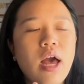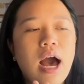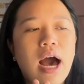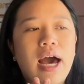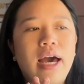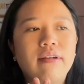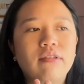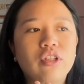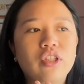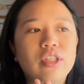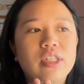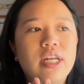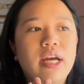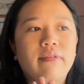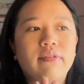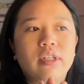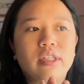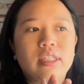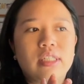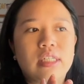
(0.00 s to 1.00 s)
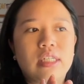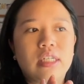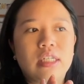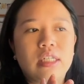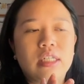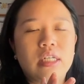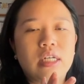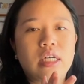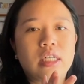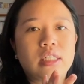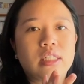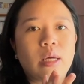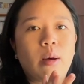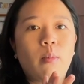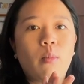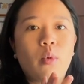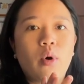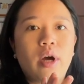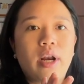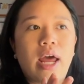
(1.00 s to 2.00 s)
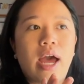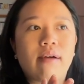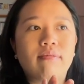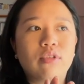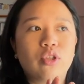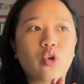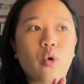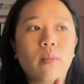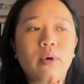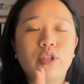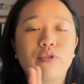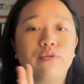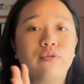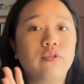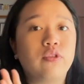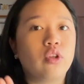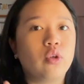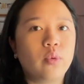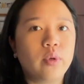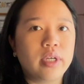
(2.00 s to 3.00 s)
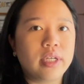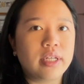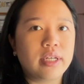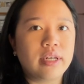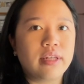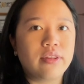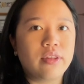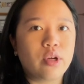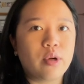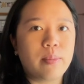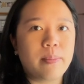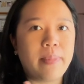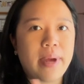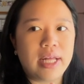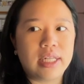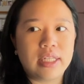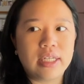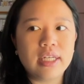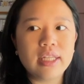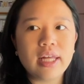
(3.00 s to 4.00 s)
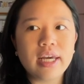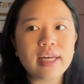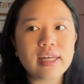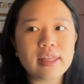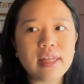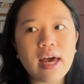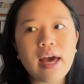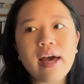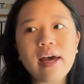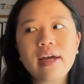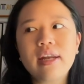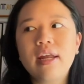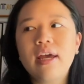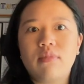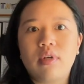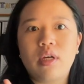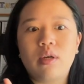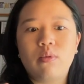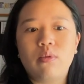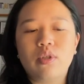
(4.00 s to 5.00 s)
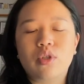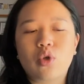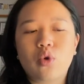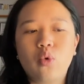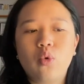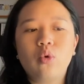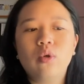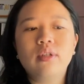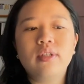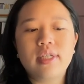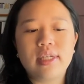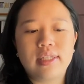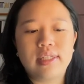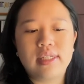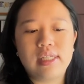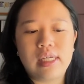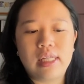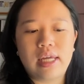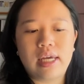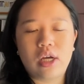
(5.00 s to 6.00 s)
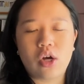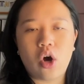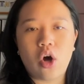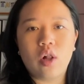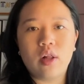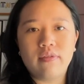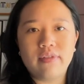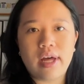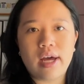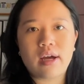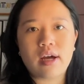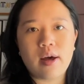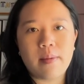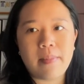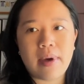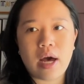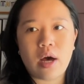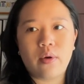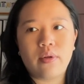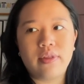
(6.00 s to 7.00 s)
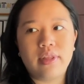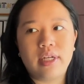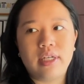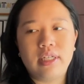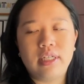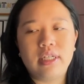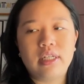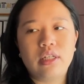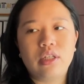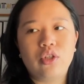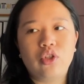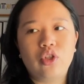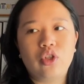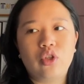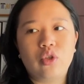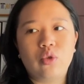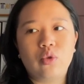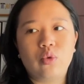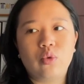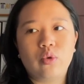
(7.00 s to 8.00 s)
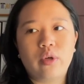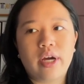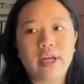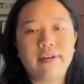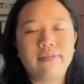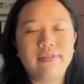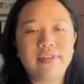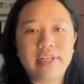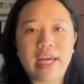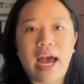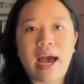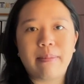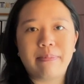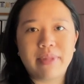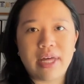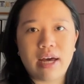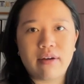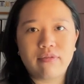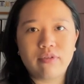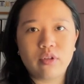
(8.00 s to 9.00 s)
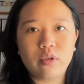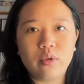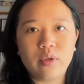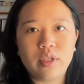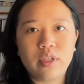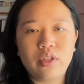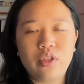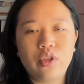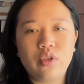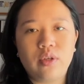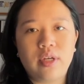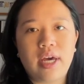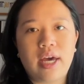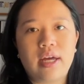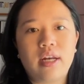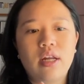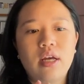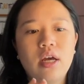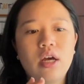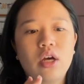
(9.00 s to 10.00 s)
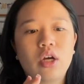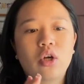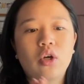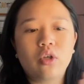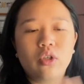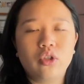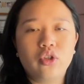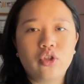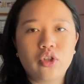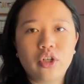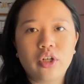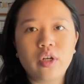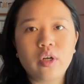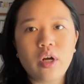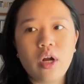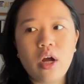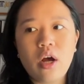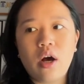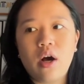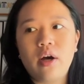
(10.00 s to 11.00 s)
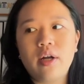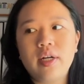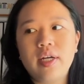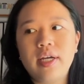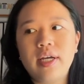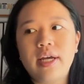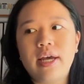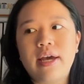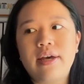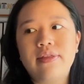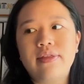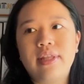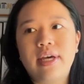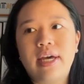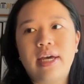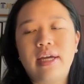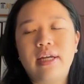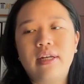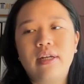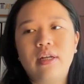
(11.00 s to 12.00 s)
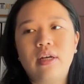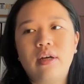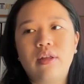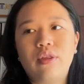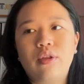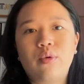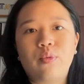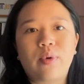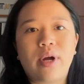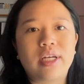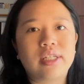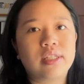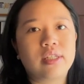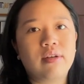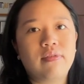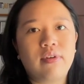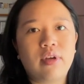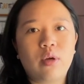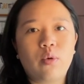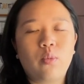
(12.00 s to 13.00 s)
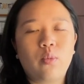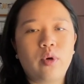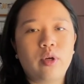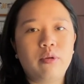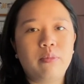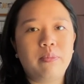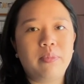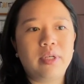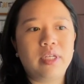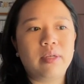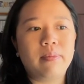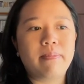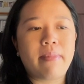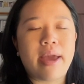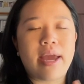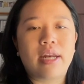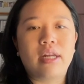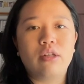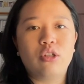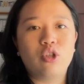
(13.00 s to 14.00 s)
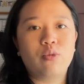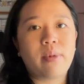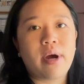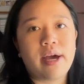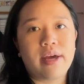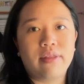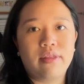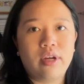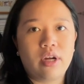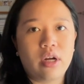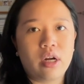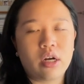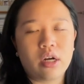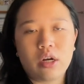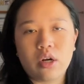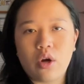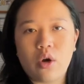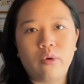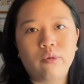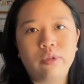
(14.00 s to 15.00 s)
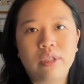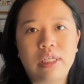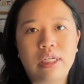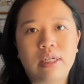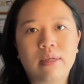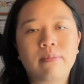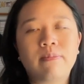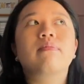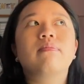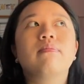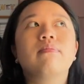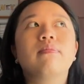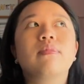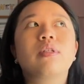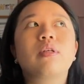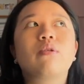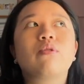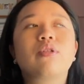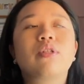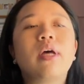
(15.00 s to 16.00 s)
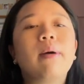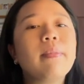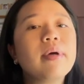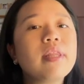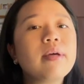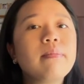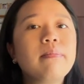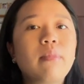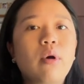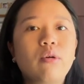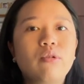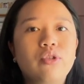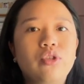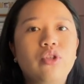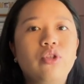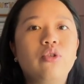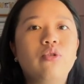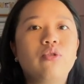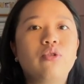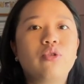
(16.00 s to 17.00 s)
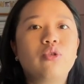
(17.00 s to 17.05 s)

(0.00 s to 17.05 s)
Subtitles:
I've just never seen someone have so much fluid in their belly like that. It was cool to see like all of that come out, and they needed to kind of tap that fluid to get culture on it, and then the rest of it would be managed by their own team. So some of the most used